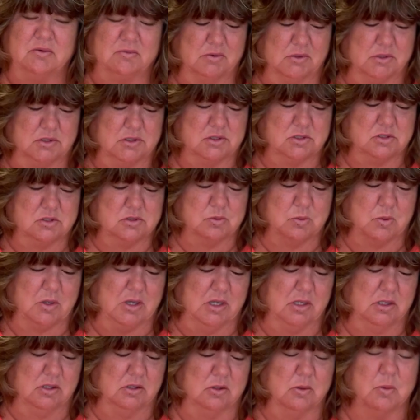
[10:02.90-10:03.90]
really
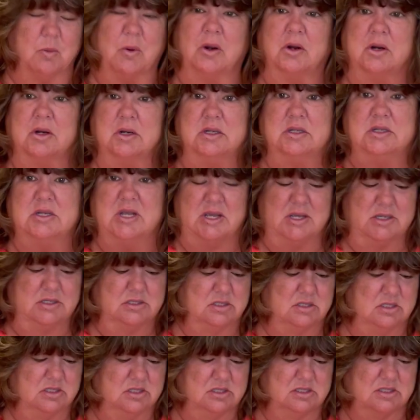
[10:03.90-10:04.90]
sweet and you weren't going to
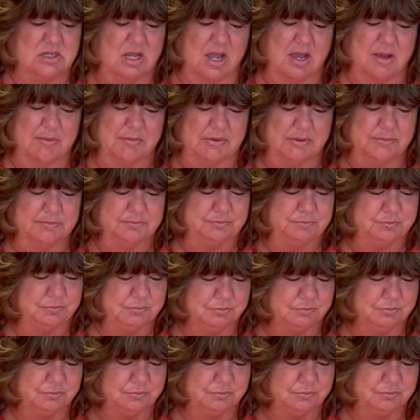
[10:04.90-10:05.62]
taste the salmon.